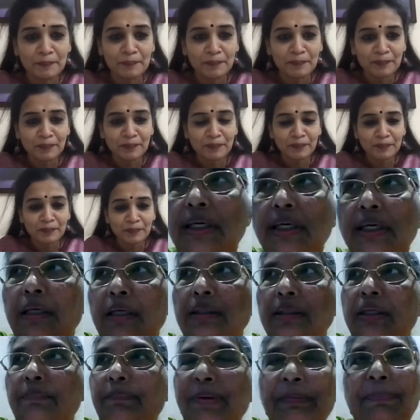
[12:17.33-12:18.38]
See,
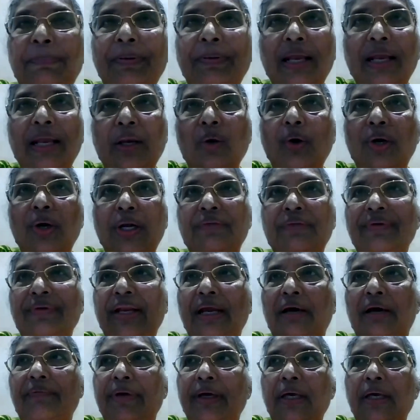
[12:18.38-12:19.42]
the people are not even
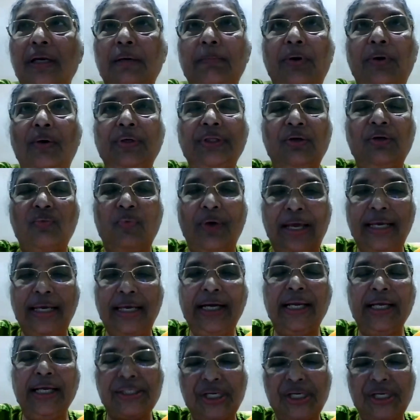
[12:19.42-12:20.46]
aware about the
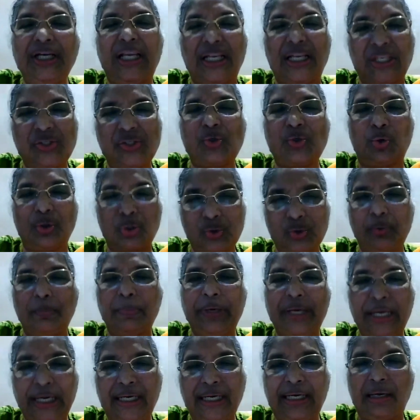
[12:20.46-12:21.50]
validation test also
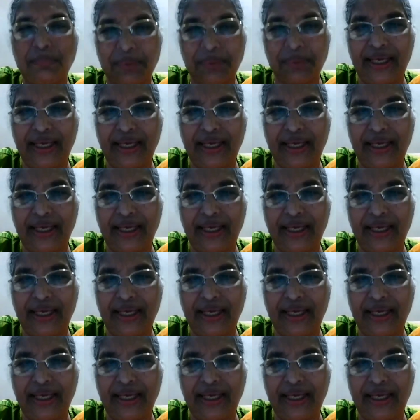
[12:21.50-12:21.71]
many times.